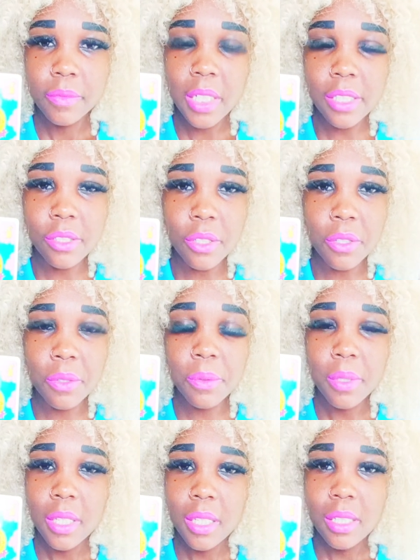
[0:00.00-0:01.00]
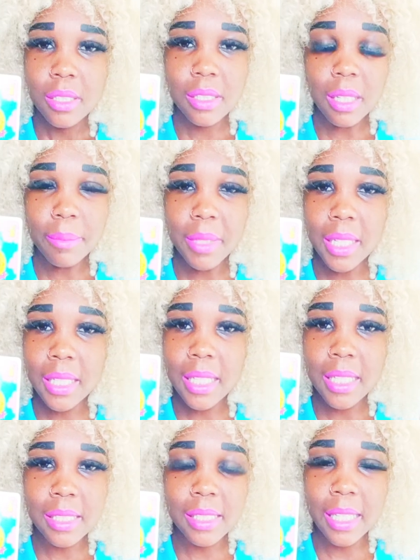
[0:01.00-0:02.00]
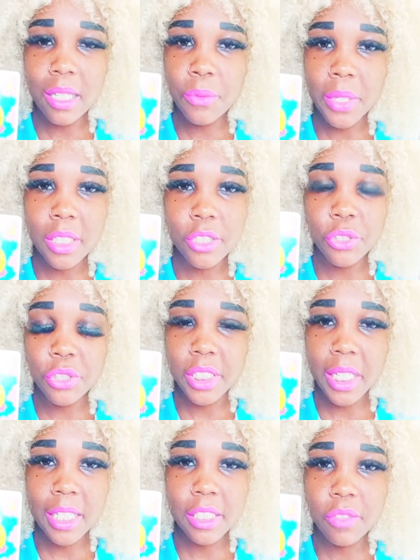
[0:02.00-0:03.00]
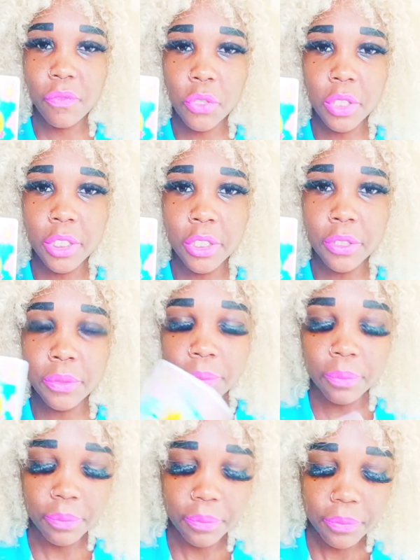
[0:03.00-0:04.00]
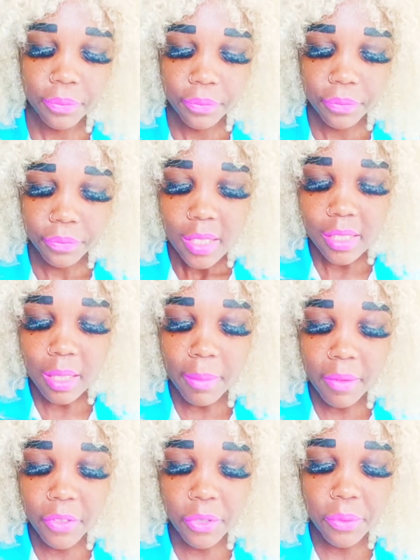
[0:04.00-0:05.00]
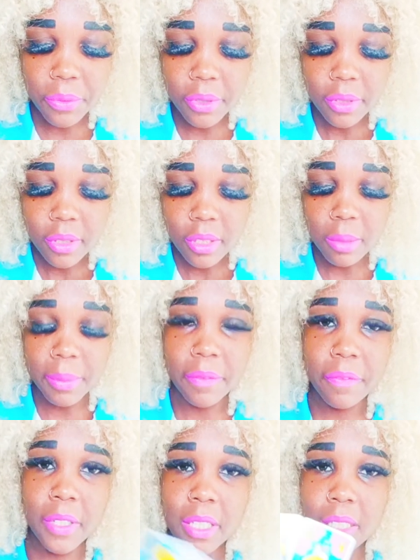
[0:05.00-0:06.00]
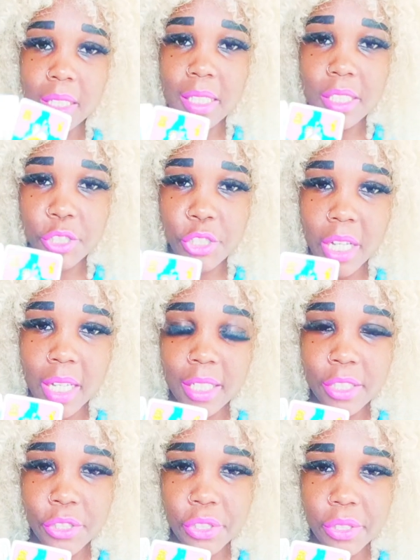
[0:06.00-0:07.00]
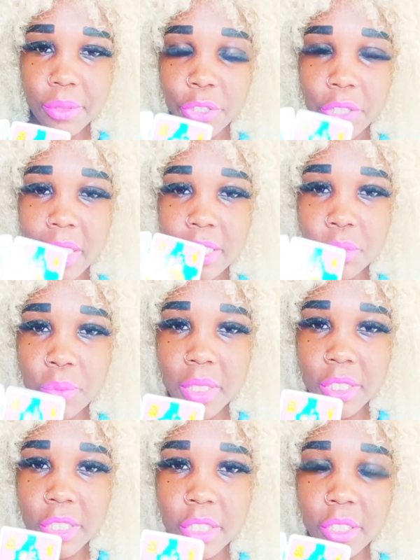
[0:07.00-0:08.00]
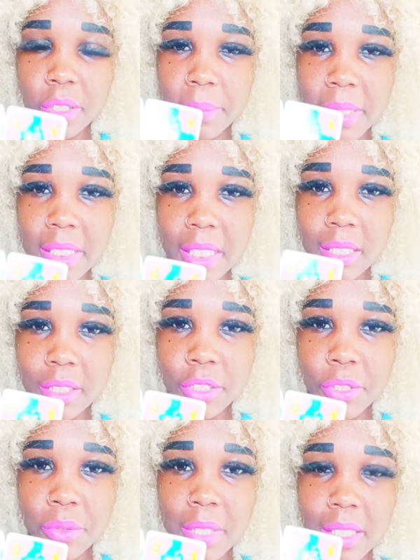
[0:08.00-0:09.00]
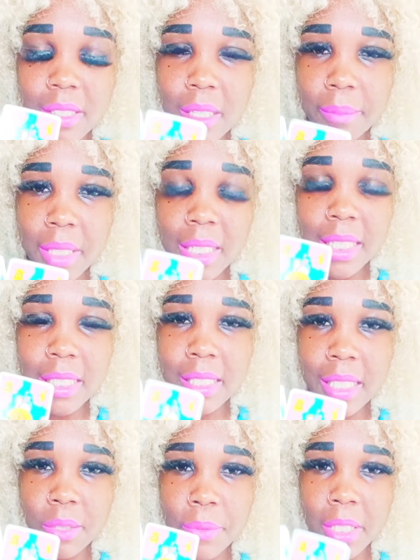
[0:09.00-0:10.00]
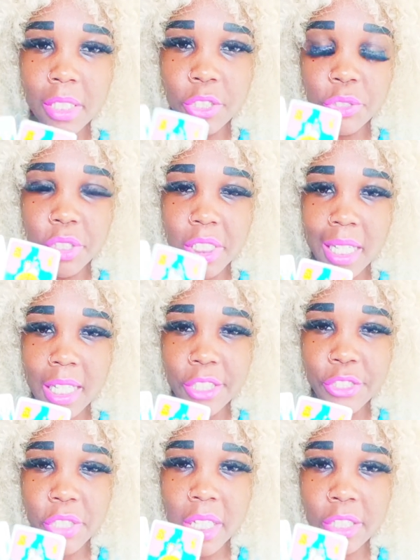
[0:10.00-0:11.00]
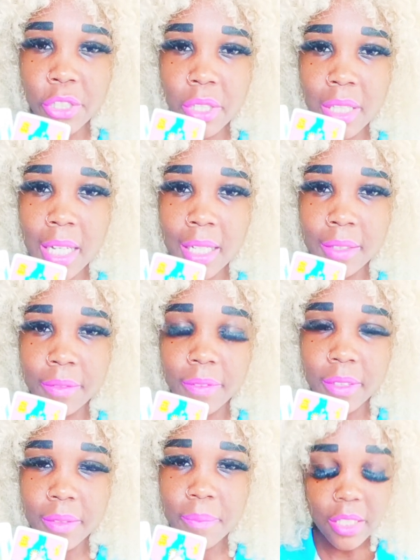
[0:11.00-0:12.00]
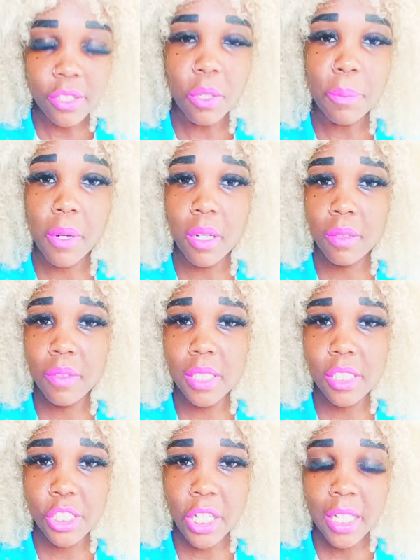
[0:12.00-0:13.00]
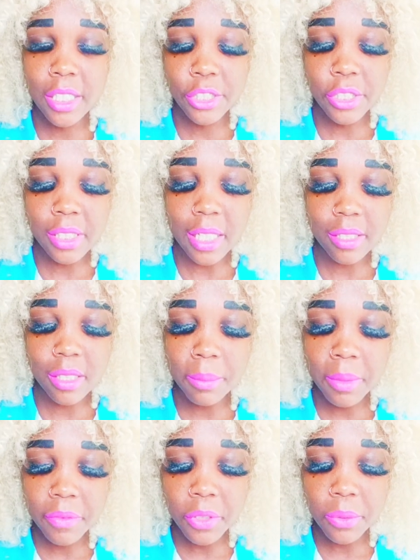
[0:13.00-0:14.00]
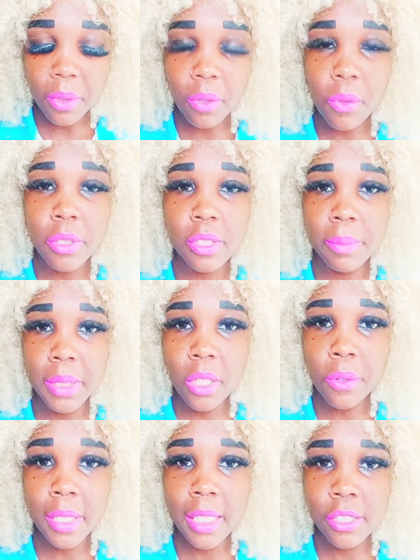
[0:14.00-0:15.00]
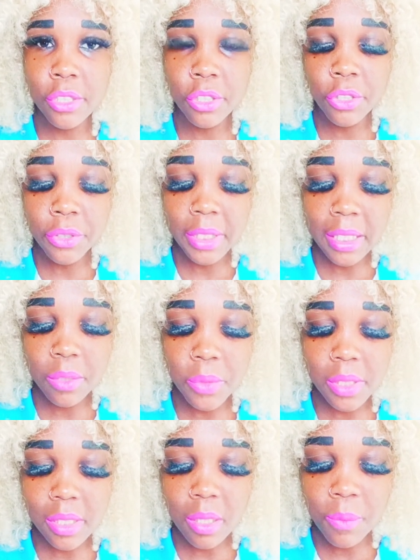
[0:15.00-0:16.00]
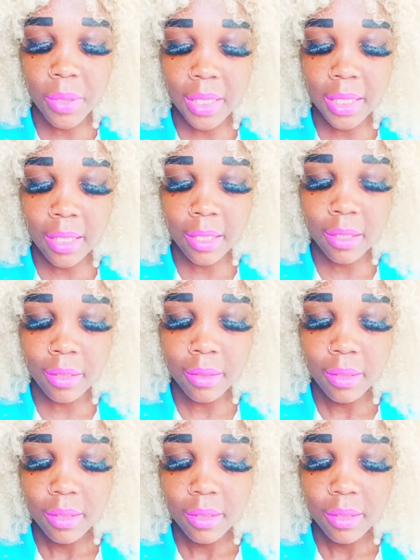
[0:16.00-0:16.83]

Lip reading: And so something is getting ready to change for you. Some of you could be feeling this change. Your intuition could be telling you that something is getting ready to change in your life. And so part of this change is that some of you are going to be going into union with someone here.